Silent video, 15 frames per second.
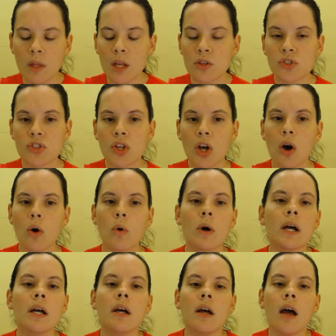
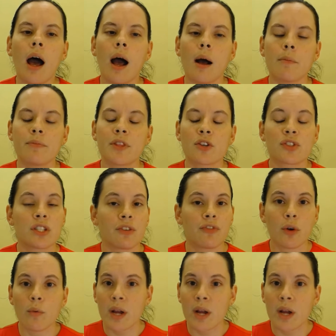So there's different